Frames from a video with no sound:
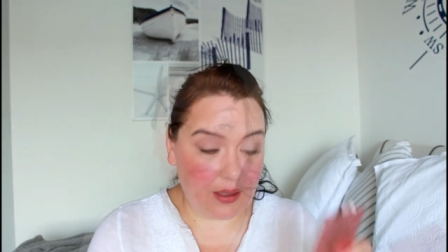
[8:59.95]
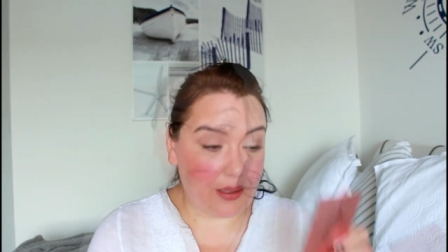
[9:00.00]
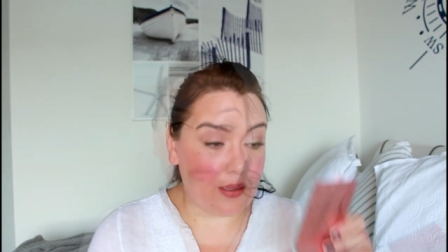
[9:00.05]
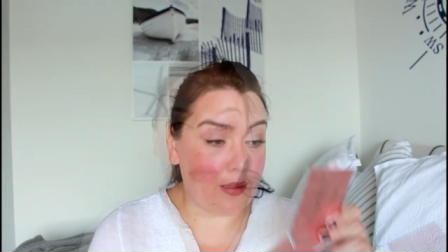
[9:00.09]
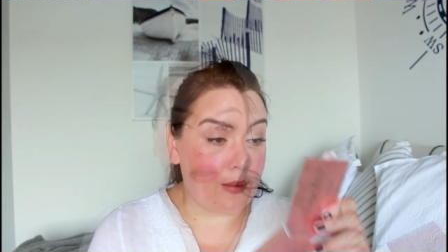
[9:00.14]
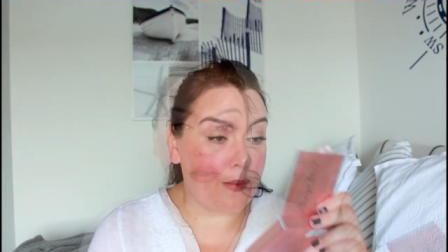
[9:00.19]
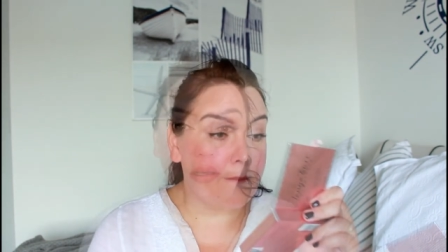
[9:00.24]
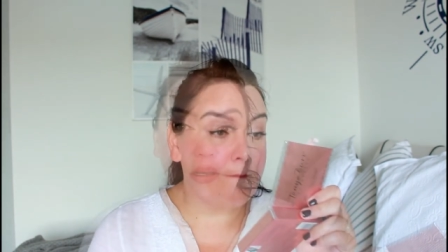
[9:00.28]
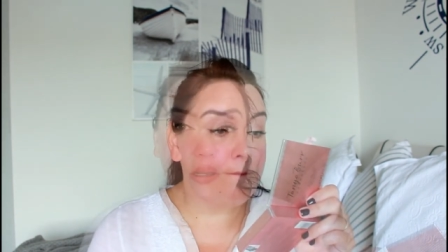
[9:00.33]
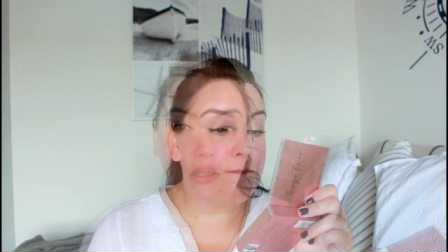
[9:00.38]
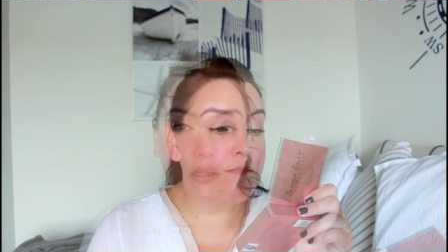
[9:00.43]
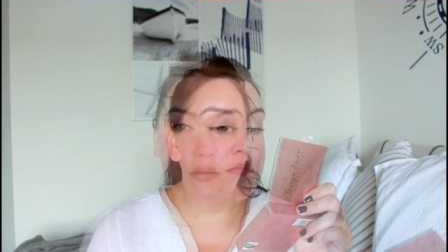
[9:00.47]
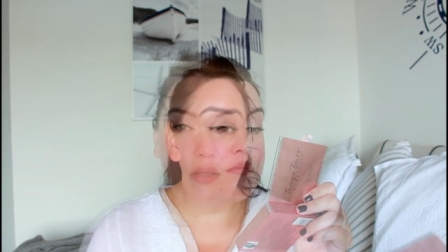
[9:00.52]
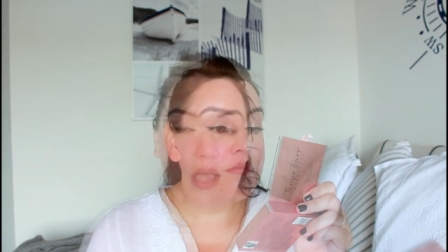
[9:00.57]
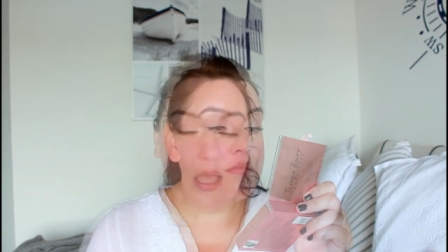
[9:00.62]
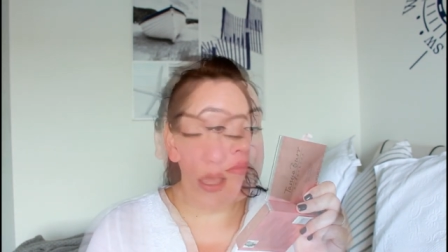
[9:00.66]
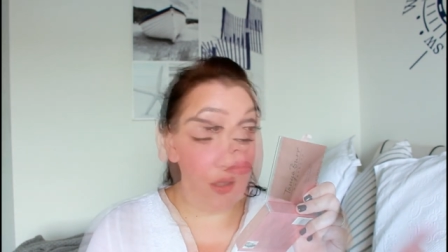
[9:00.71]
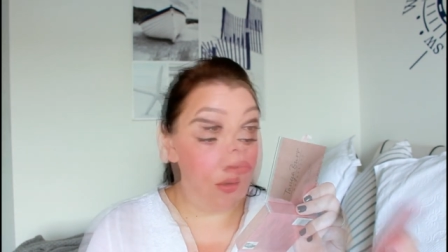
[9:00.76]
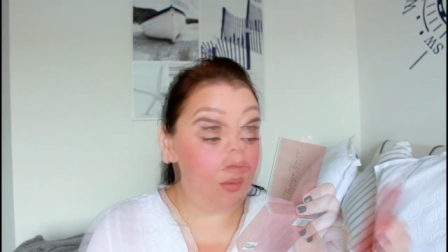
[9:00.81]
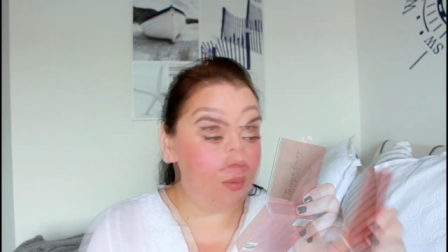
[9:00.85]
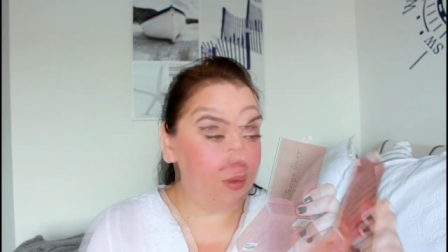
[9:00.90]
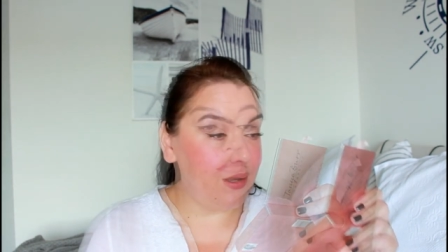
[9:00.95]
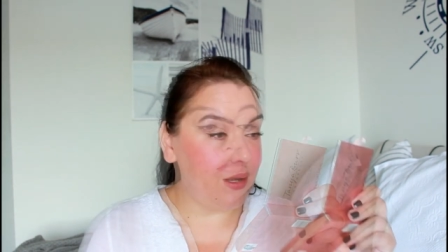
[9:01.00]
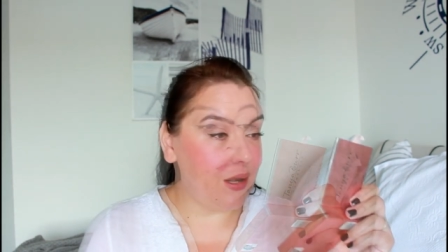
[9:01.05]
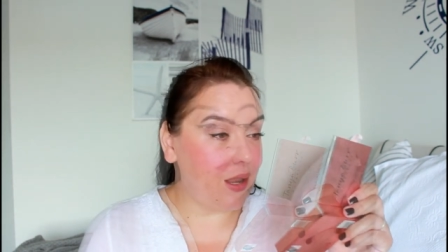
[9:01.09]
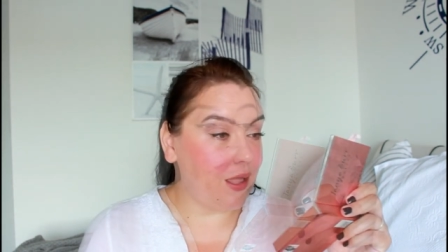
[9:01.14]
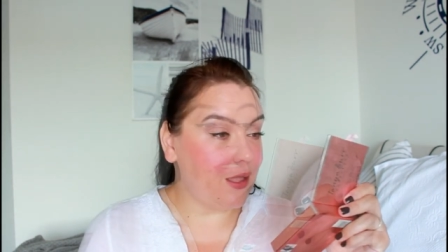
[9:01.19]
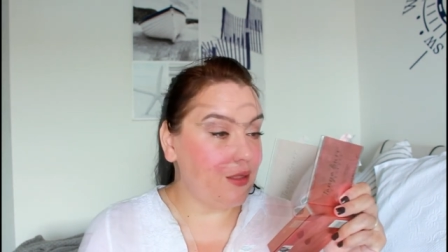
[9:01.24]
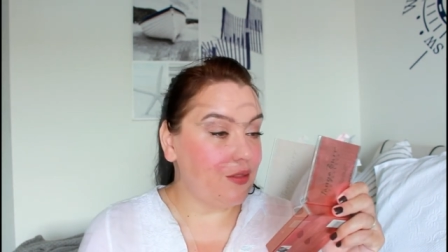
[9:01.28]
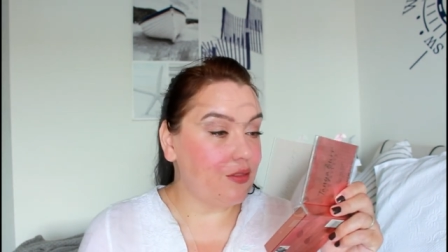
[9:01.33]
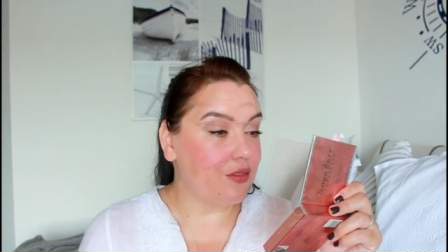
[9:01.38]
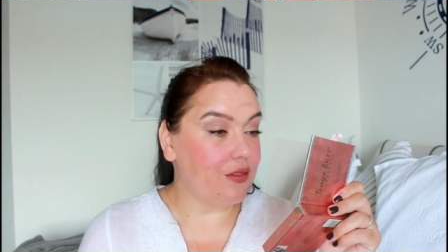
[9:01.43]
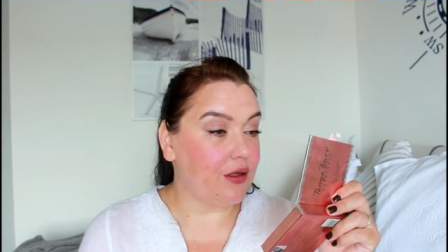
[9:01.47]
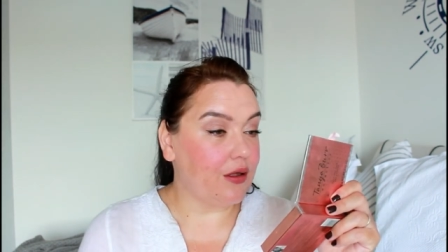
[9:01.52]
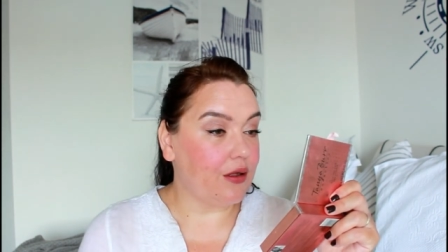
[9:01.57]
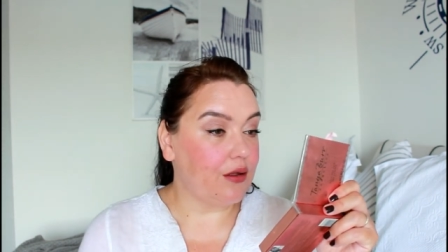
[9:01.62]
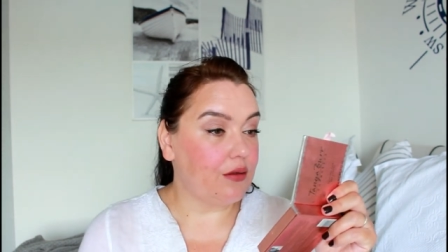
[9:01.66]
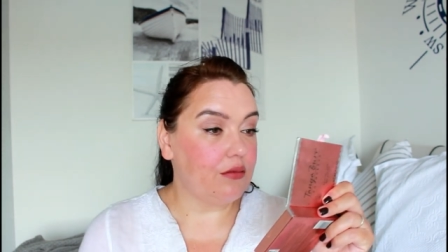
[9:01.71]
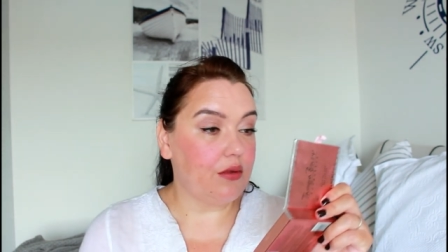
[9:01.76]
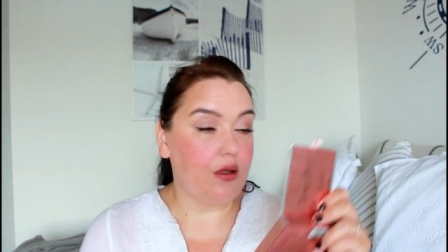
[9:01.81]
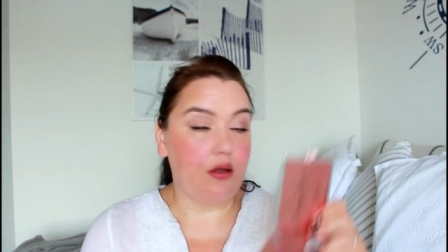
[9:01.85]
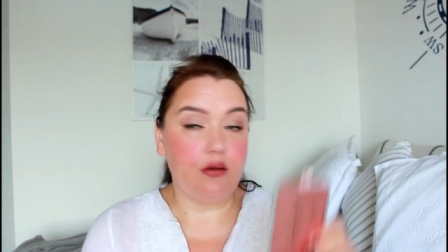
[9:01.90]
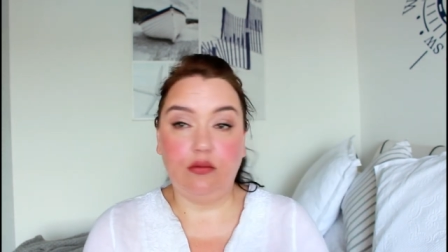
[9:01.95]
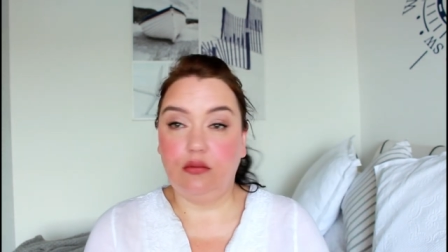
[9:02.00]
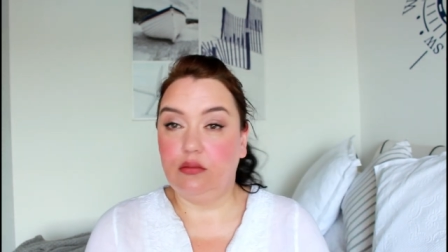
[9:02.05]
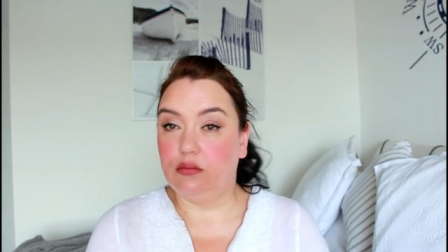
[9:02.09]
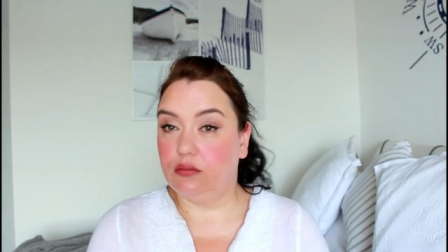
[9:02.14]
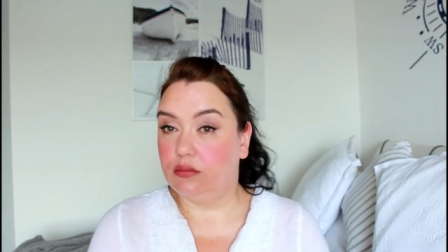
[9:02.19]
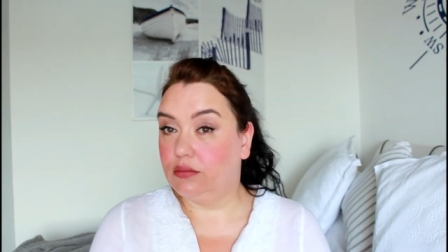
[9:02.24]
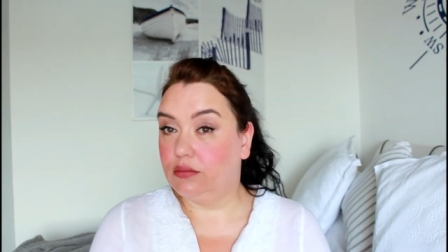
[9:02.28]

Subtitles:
it. I quite like that. Oh,